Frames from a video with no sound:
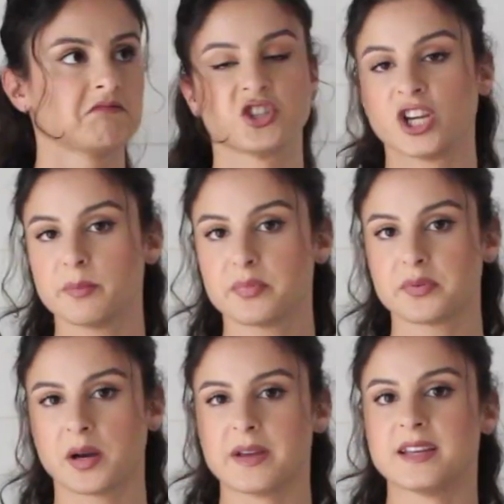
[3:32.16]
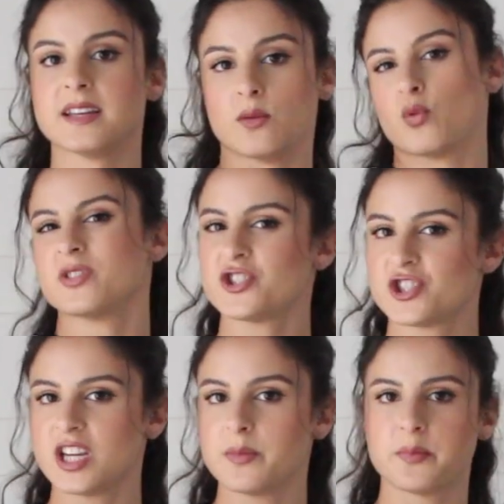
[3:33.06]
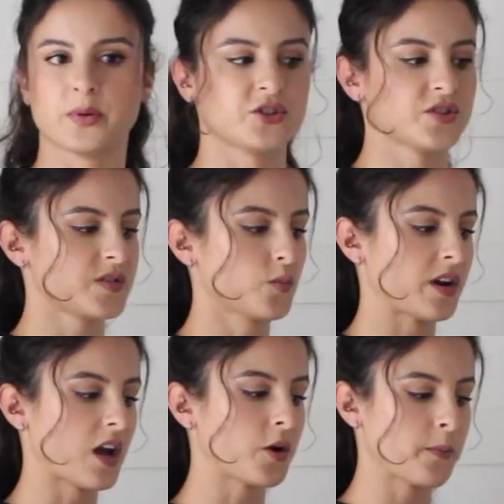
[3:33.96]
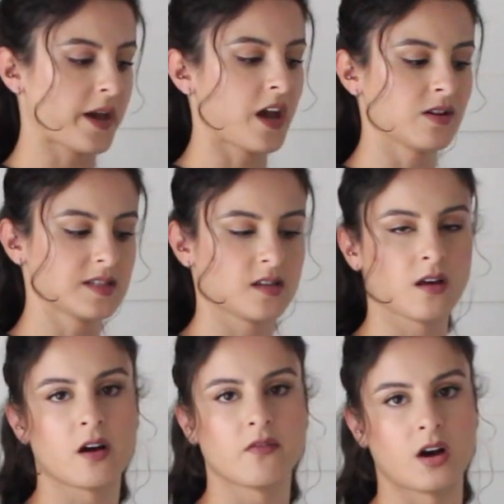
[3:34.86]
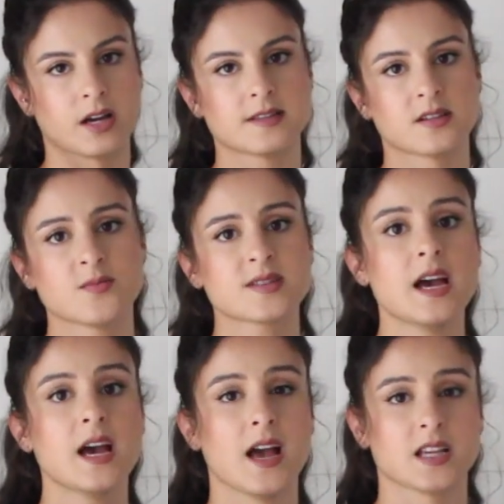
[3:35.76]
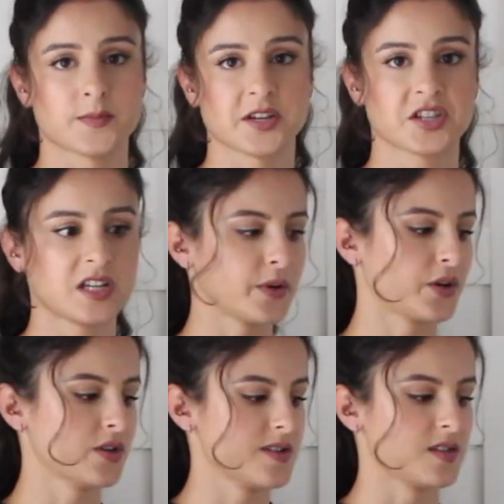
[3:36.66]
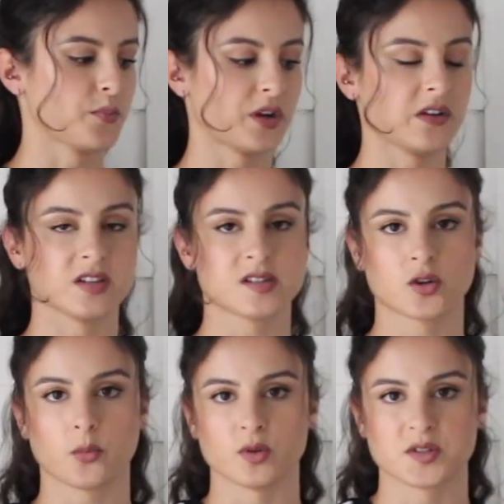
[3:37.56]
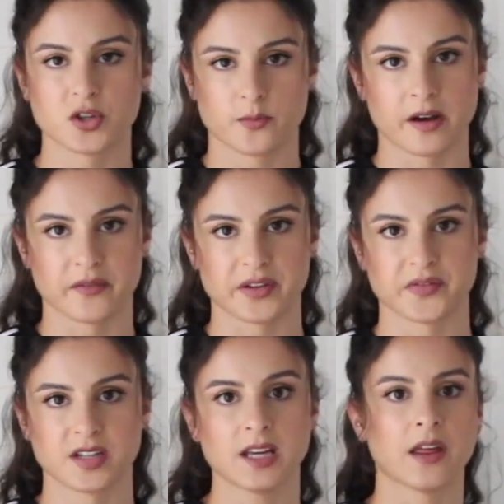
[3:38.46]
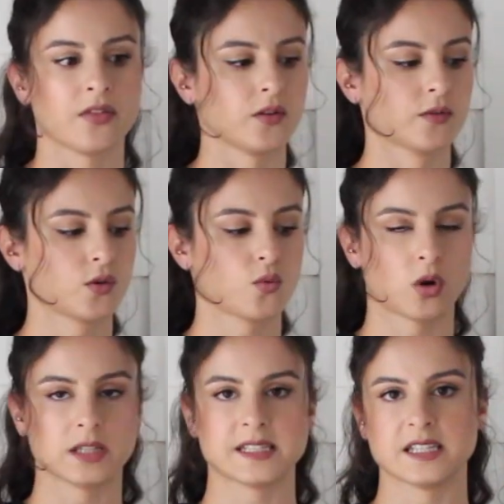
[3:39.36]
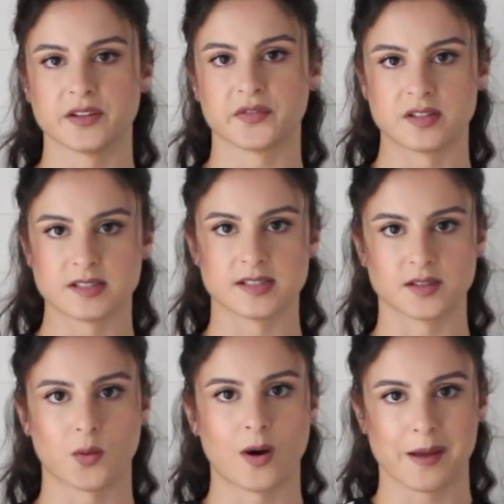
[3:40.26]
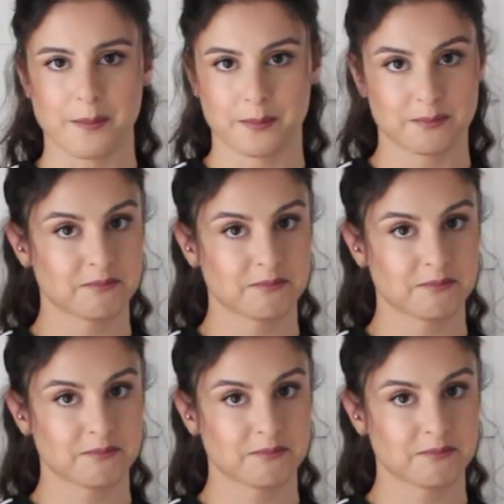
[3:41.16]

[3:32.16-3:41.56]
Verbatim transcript: cheap. I mean, it was cheap, but just when I compare it to the other items, especially because the previous top was £2.50 and the quality difference is quite